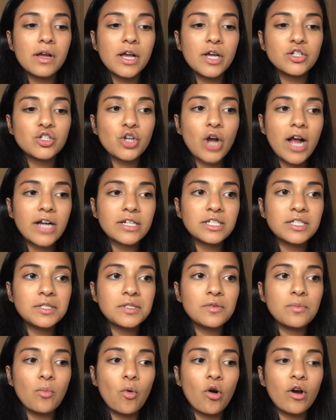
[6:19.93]
attracted
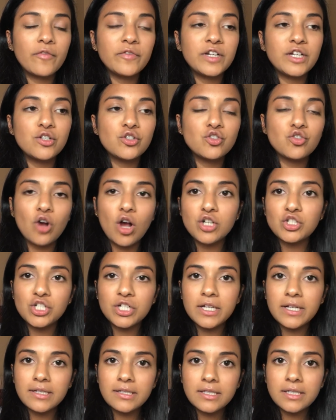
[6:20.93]
to more of an
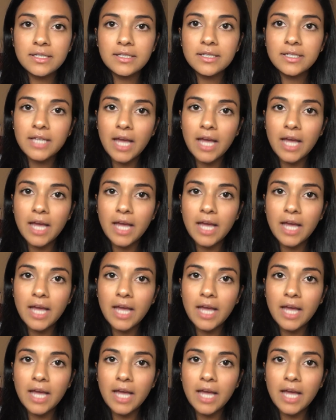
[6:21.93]
androgynous